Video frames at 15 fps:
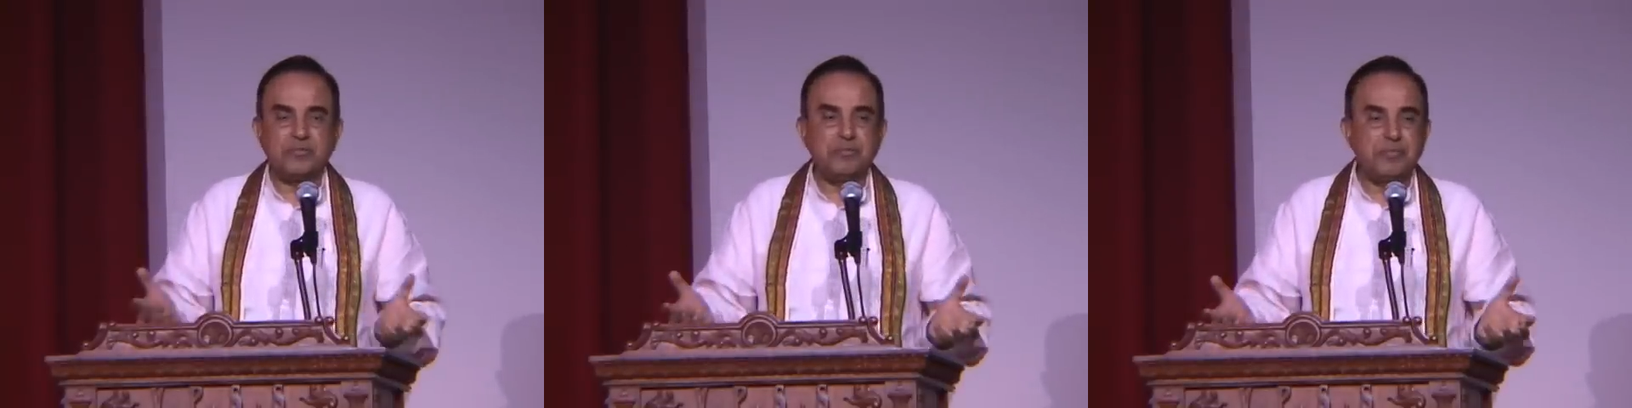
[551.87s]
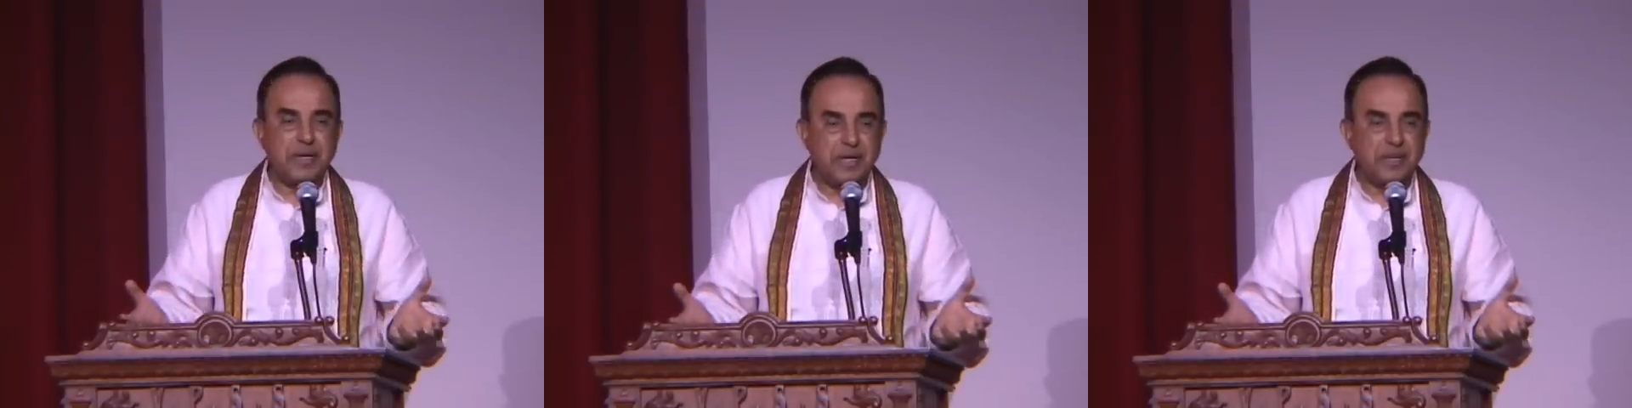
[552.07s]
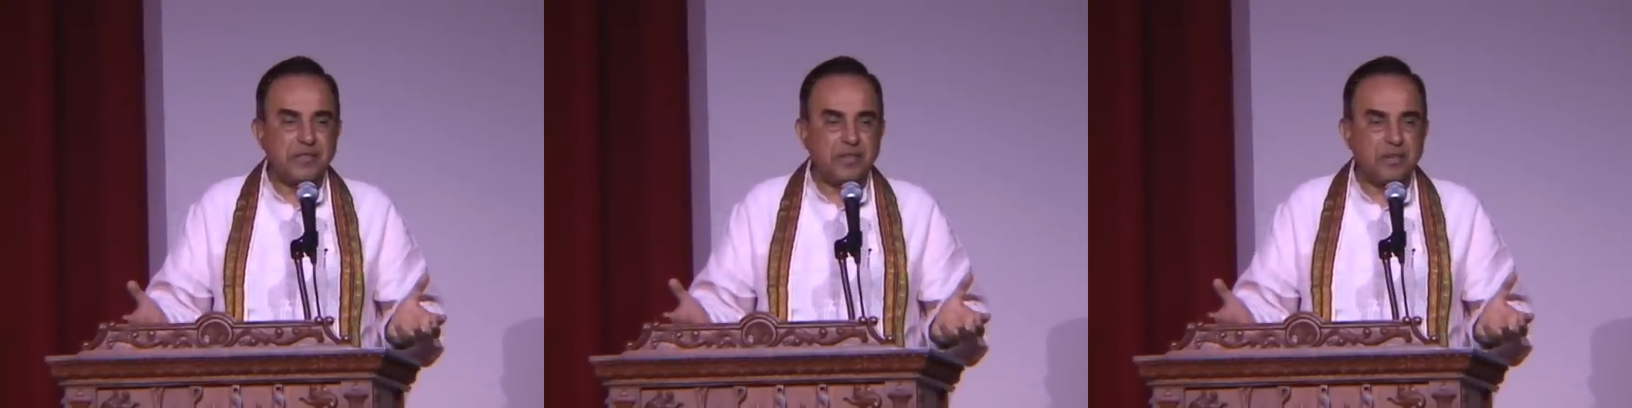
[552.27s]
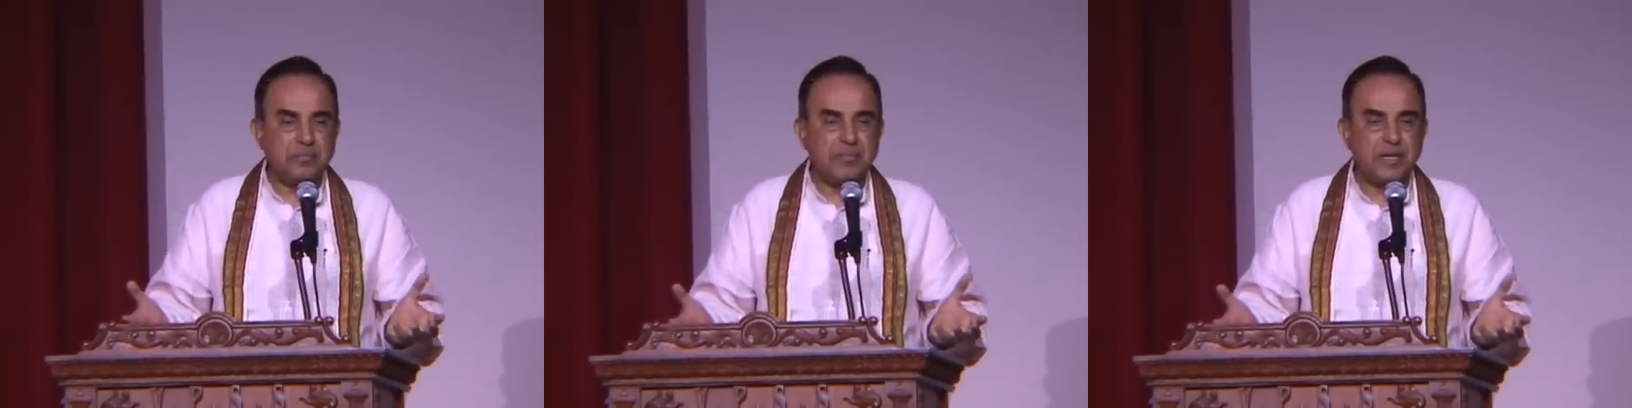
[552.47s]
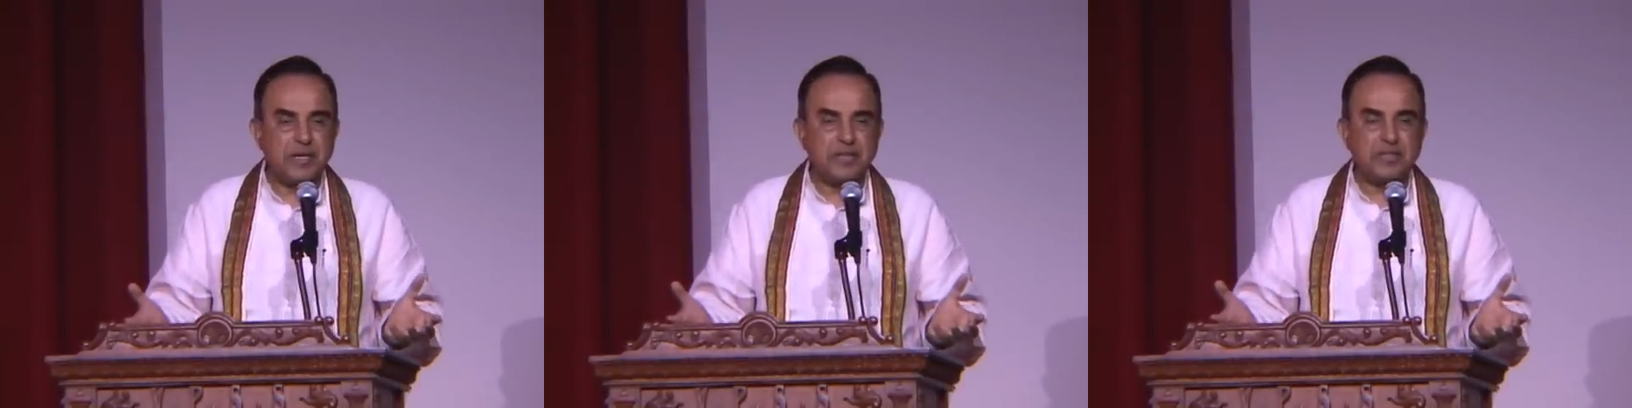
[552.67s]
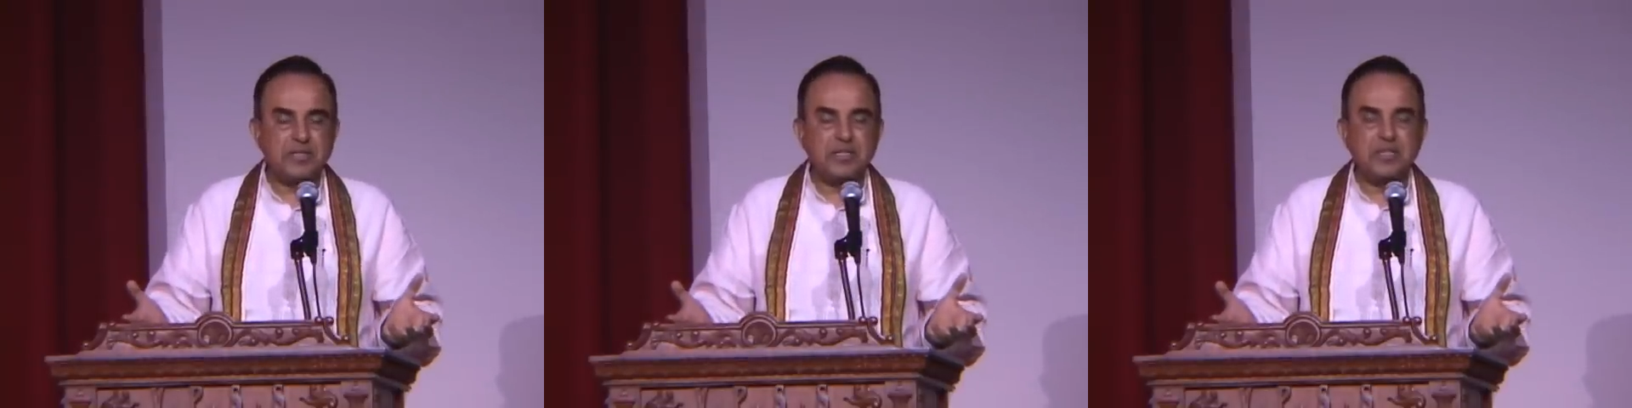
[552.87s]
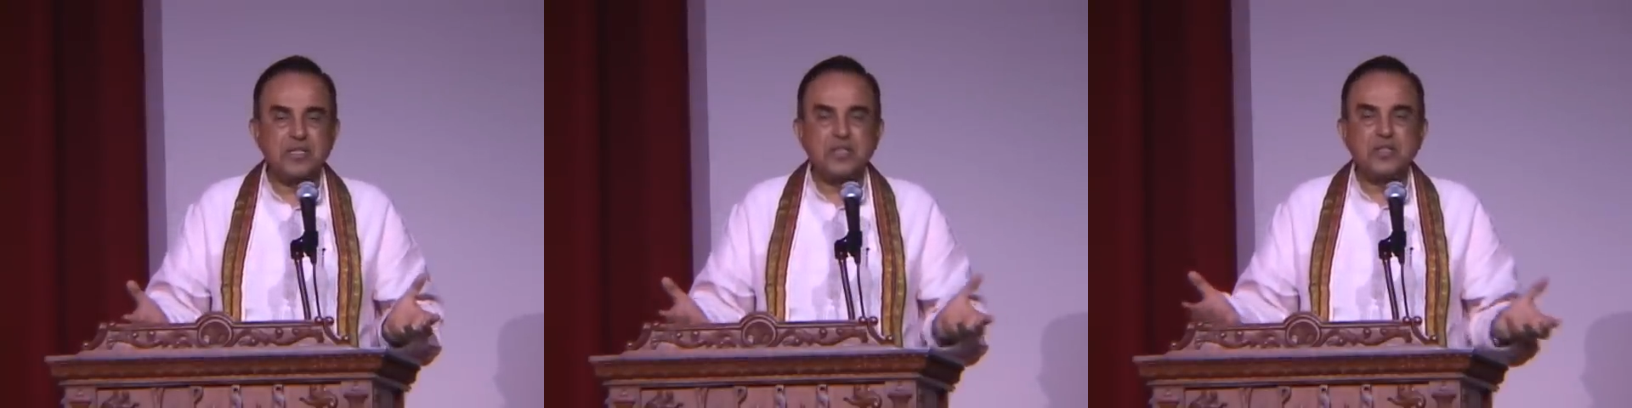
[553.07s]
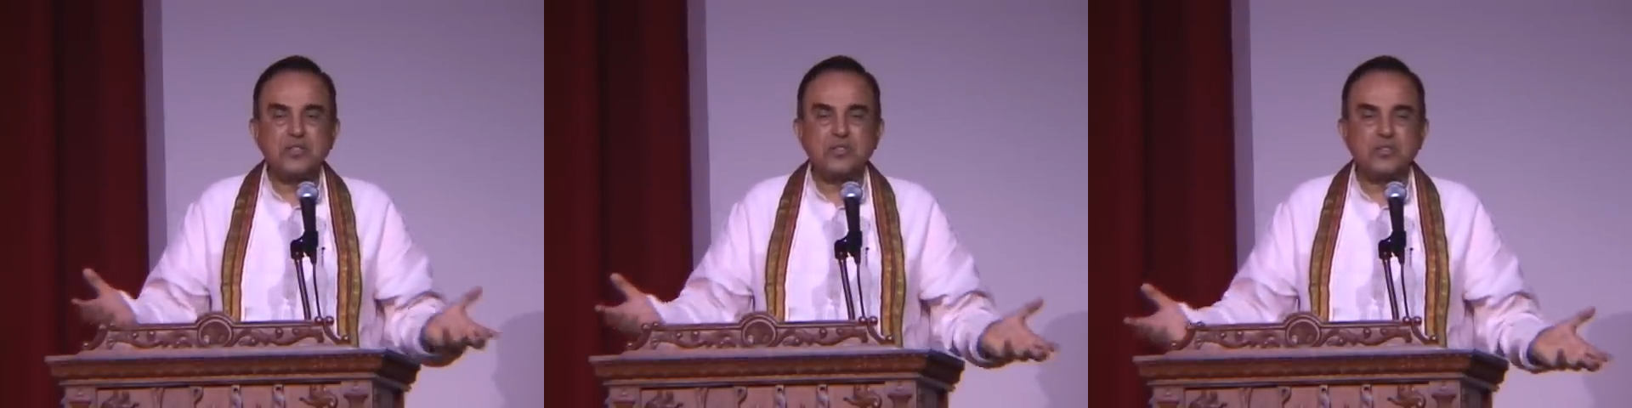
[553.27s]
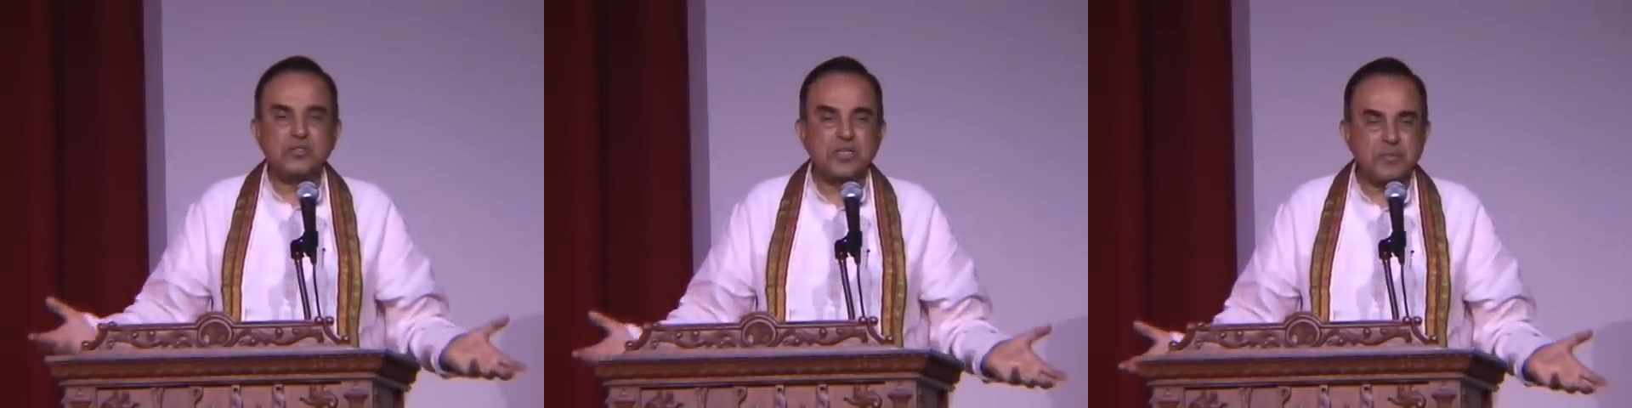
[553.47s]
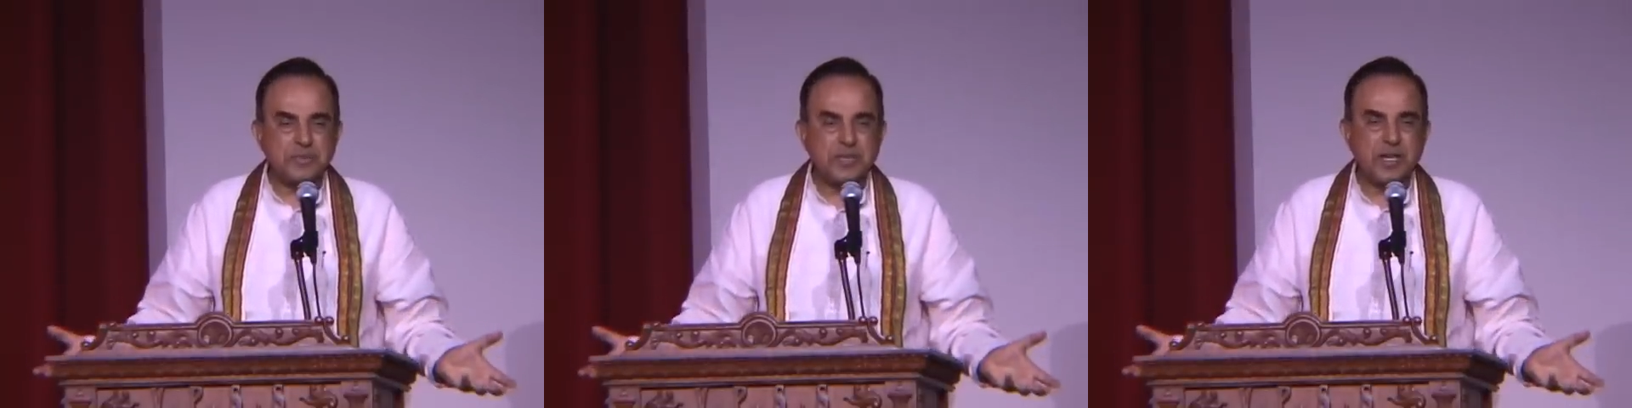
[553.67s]
merit on merit, so
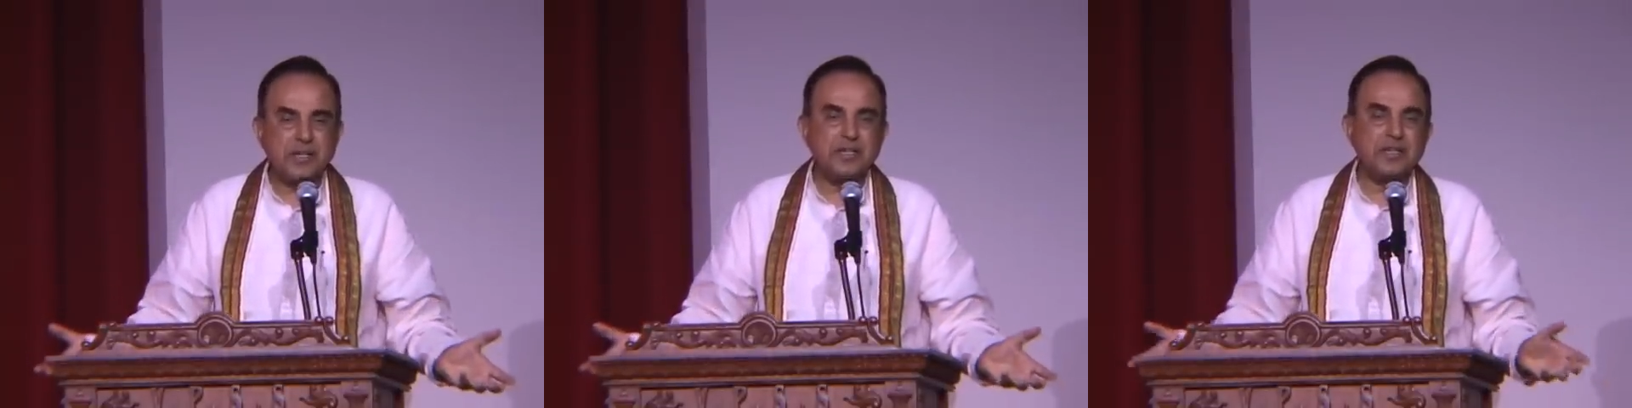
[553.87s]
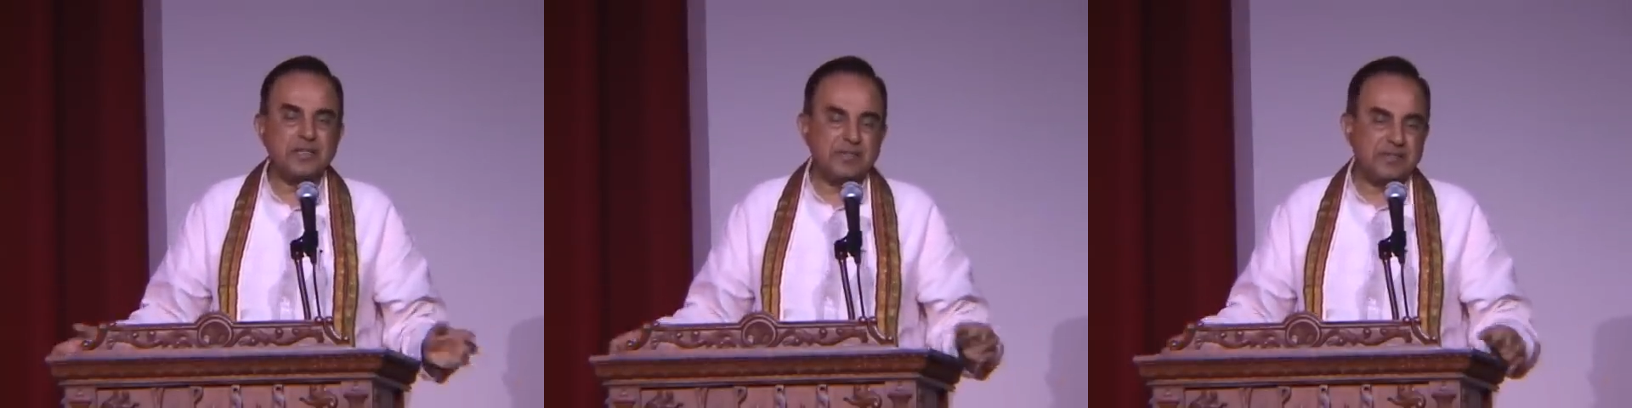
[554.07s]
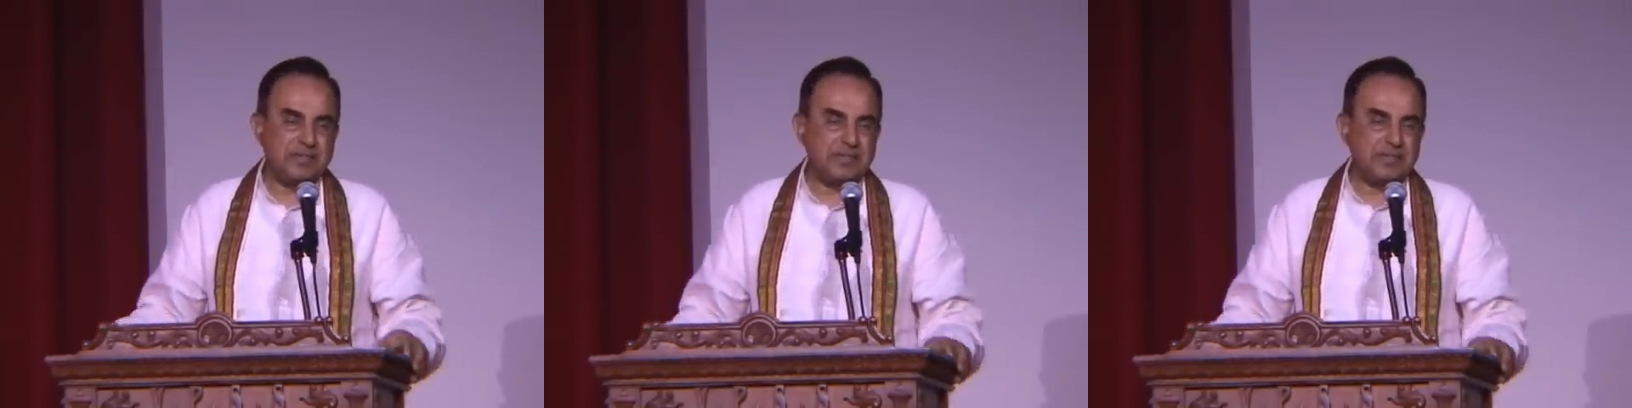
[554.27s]
substandard